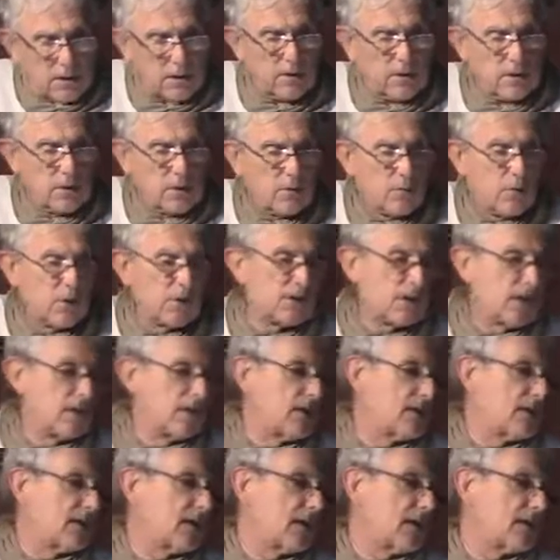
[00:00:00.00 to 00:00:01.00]
And which
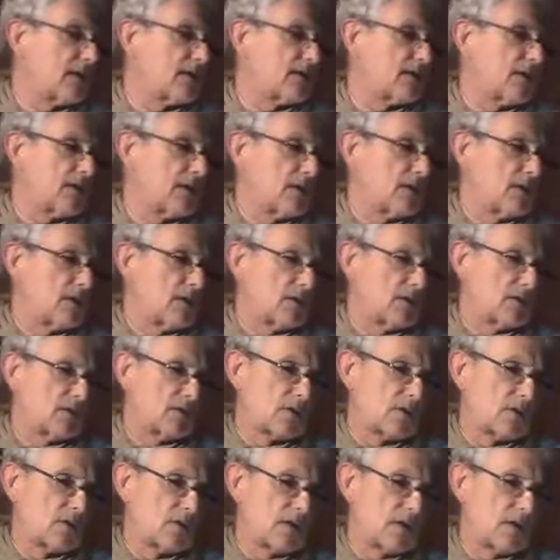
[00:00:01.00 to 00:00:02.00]
indicates that
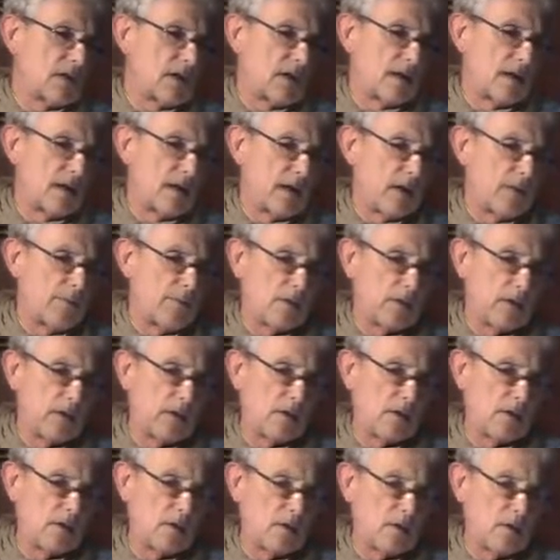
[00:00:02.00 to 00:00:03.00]
she's not happy.
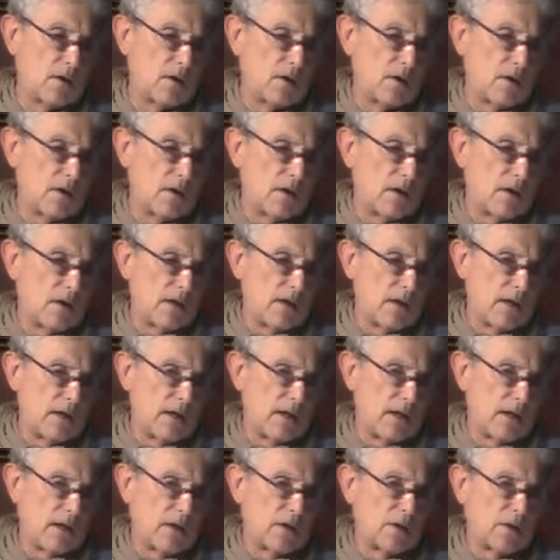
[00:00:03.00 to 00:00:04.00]

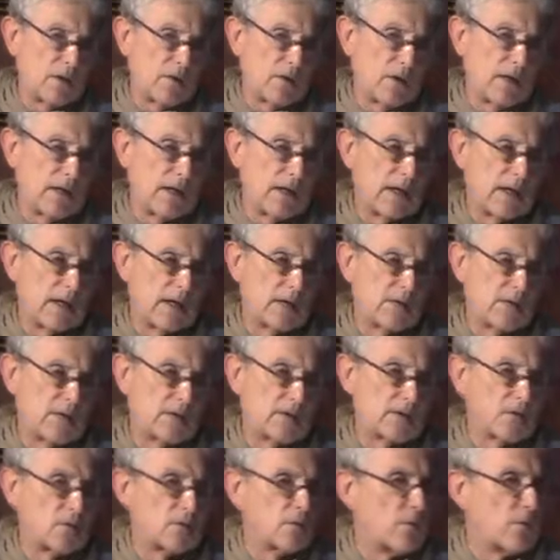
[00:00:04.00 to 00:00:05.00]
And he's looking at her and
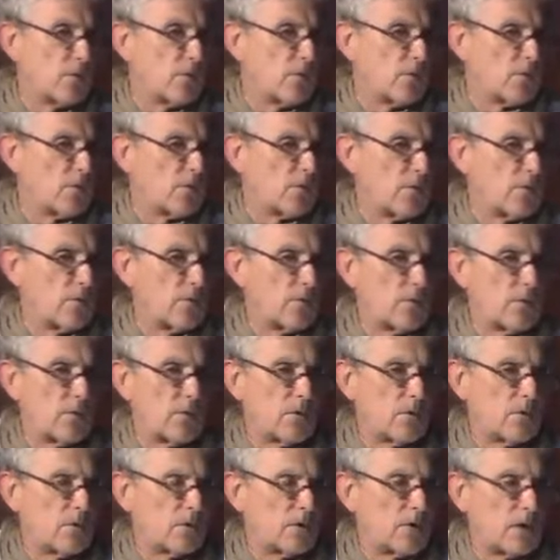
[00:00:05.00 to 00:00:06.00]
says,
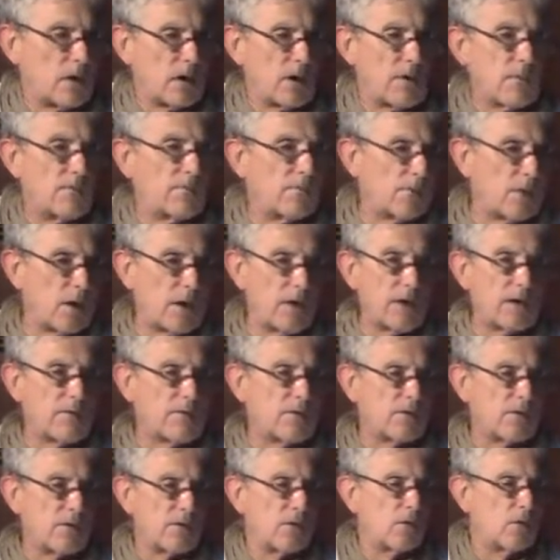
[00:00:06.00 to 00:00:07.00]
I've done
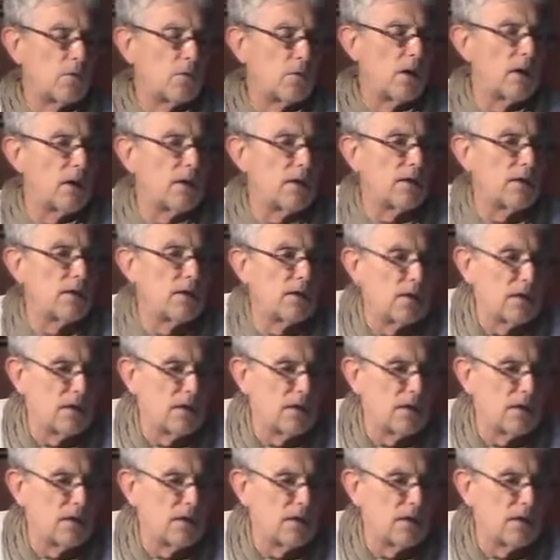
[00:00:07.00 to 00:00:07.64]
everything you wanted.